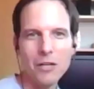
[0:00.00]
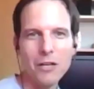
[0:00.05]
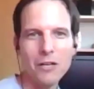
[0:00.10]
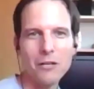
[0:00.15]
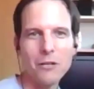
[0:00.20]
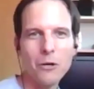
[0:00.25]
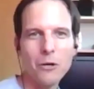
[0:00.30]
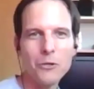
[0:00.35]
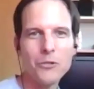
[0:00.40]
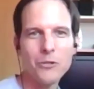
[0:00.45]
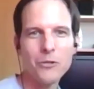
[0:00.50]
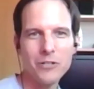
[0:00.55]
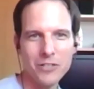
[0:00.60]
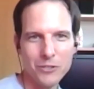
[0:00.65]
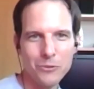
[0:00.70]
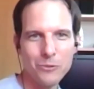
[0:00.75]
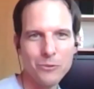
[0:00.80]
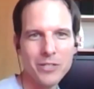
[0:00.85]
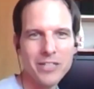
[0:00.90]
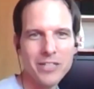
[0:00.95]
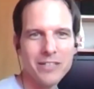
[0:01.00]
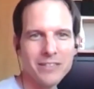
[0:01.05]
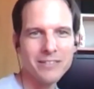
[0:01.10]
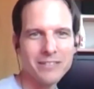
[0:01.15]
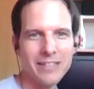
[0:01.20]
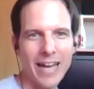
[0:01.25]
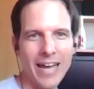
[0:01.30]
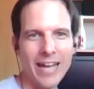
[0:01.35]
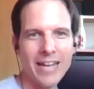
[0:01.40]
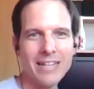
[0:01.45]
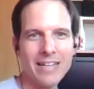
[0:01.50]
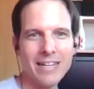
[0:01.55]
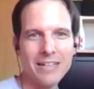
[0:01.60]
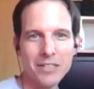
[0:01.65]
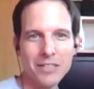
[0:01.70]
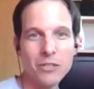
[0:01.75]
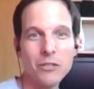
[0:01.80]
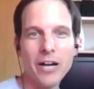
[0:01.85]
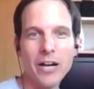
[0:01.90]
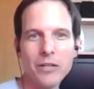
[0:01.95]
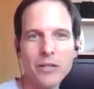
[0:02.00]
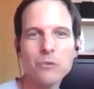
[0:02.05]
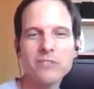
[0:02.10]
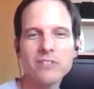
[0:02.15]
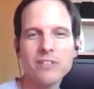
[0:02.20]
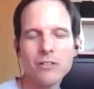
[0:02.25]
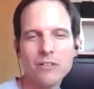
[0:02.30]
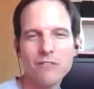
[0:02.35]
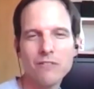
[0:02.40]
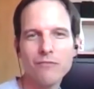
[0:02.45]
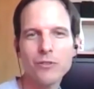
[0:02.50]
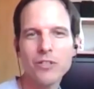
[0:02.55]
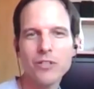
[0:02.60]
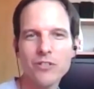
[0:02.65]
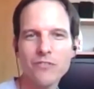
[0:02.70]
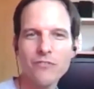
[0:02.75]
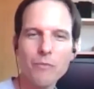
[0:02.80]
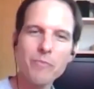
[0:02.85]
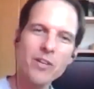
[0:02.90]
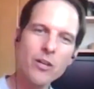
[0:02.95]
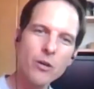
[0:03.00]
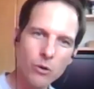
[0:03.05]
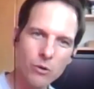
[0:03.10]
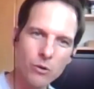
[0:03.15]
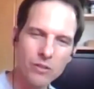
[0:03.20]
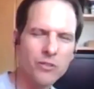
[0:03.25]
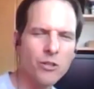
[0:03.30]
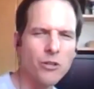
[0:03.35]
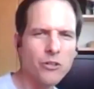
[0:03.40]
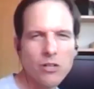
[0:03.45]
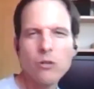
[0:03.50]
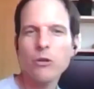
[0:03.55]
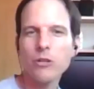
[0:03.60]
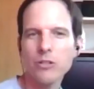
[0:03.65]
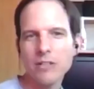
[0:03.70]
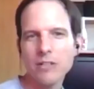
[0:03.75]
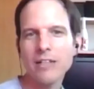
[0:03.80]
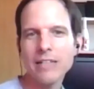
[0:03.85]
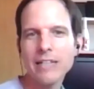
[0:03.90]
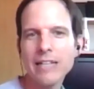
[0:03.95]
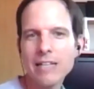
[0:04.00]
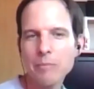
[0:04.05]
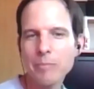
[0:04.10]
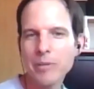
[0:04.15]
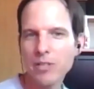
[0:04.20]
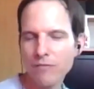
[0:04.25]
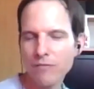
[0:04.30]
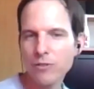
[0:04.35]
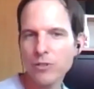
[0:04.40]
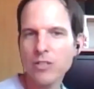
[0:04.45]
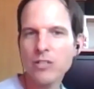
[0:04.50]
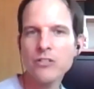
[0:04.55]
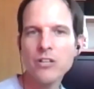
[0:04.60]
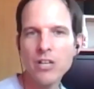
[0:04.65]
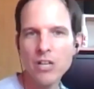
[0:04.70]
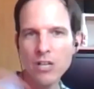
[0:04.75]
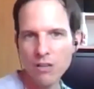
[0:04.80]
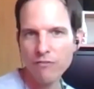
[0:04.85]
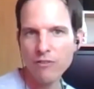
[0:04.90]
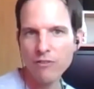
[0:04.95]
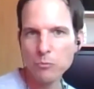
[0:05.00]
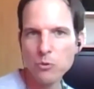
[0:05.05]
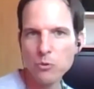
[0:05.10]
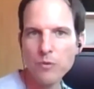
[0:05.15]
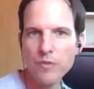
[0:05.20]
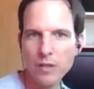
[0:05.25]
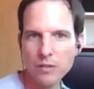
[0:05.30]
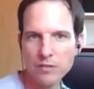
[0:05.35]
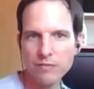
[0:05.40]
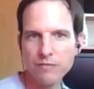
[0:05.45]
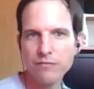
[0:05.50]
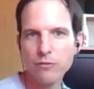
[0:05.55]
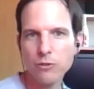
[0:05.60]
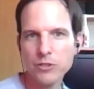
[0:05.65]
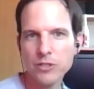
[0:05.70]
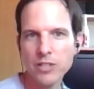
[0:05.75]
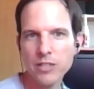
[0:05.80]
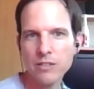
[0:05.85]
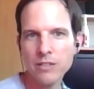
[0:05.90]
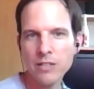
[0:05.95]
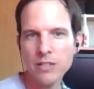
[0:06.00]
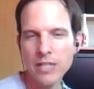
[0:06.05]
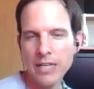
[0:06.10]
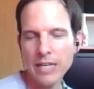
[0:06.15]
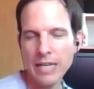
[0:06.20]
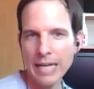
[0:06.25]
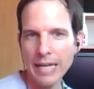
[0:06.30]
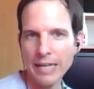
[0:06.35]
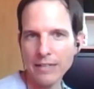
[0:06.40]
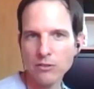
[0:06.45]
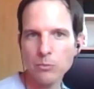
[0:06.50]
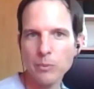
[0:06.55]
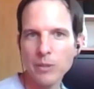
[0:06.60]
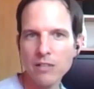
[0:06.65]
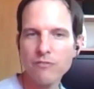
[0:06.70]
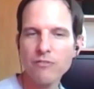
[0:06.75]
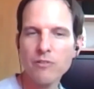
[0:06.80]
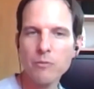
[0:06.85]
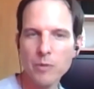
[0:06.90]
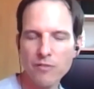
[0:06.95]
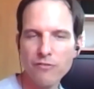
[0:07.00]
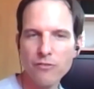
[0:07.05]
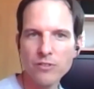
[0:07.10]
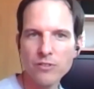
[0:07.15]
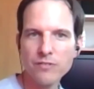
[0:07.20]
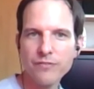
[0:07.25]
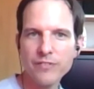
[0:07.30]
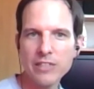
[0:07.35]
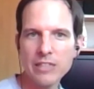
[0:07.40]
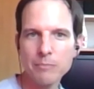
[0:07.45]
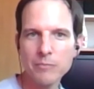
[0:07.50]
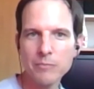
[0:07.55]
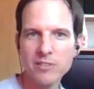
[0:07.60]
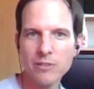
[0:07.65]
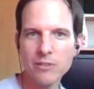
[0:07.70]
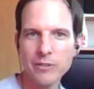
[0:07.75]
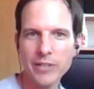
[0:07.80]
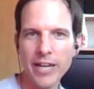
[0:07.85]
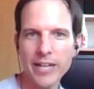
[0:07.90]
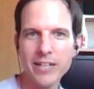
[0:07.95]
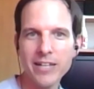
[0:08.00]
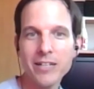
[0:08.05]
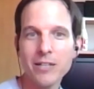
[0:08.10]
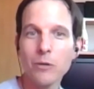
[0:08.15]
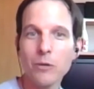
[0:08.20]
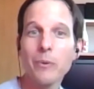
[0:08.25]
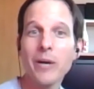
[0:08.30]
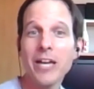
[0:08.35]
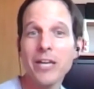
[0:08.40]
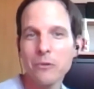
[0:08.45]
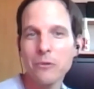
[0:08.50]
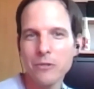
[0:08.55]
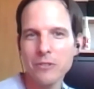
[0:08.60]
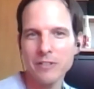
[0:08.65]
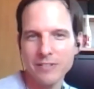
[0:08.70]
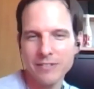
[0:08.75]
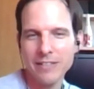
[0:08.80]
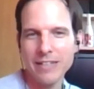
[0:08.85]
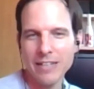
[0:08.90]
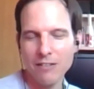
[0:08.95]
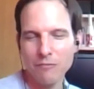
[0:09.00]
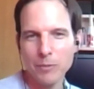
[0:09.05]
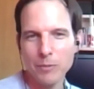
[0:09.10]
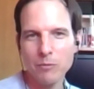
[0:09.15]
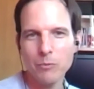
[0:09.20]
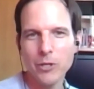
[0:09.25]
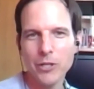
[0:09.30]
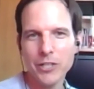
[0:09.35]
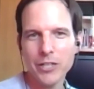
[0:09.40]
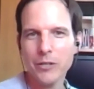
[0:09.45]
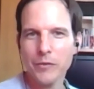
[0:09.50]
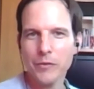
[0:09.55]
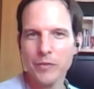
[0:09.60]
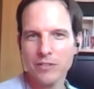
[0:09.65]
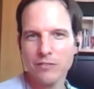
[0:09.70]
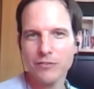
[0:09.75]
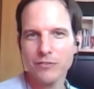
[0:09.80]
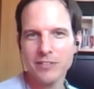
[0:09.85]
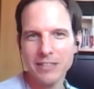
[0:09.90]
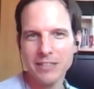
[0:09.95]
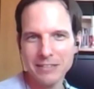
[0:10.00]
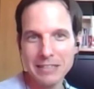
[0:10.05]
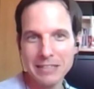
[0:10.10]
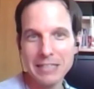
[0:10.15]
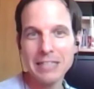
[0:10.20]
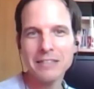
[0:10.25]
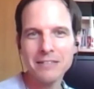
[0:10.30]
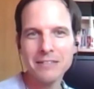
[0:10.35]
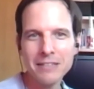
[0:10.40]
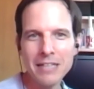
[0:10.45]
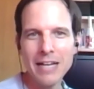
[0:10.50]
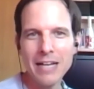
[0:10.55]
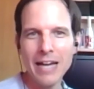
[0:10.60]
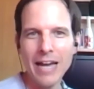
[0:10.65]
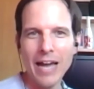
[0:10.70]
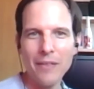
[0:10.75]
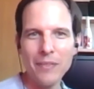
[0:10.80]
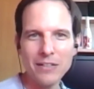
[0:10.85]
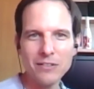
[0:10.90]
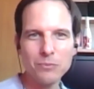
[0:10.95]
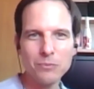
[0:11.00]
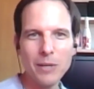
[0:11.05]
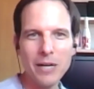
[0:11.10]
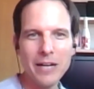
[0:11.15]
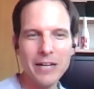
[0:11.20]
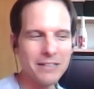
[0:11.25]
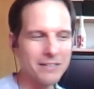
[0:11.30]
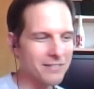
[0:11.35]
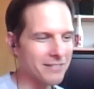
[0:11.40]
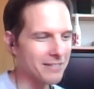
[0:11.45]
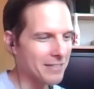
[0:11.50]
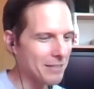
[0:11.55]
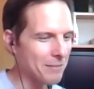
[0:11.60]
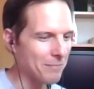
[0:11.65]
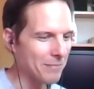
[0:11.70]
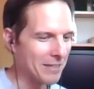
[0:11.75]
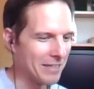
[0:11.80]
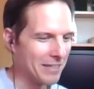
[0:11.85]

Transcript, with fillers: long journey, two years, and uh, you know I use a lot of footage from the not a lot, a little bit of footage from 2014 uh, as well from my first film. So yeah, in, in a way you could say I've been working on this for six years, and that's why it's um,